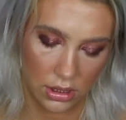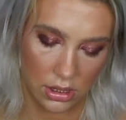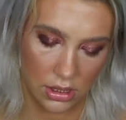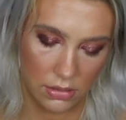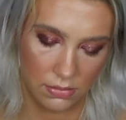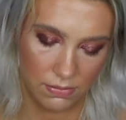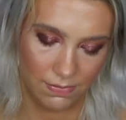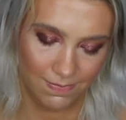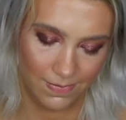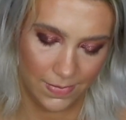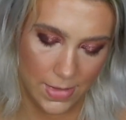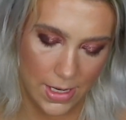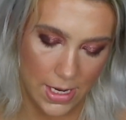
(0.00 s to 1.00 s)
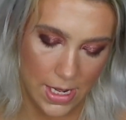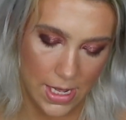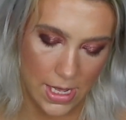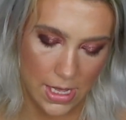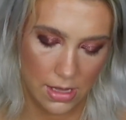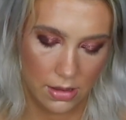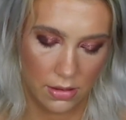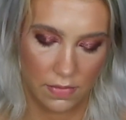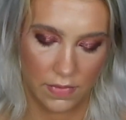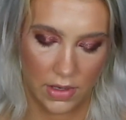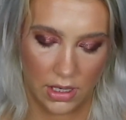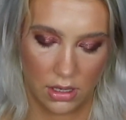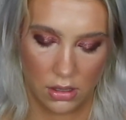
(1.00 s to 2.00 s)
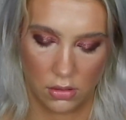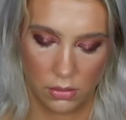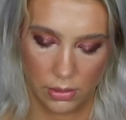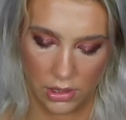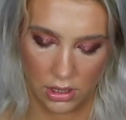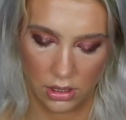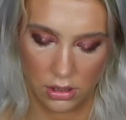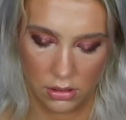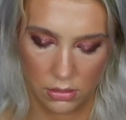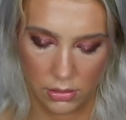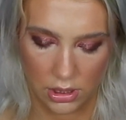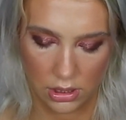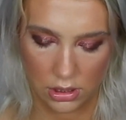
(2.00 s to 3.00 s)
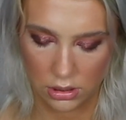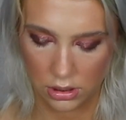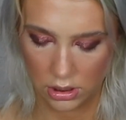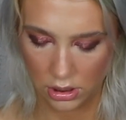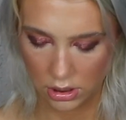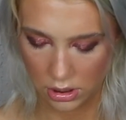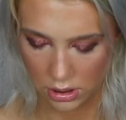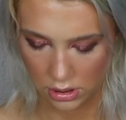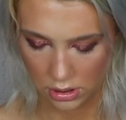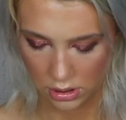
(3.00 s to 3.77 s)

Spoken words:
If I can open it. Oh my god.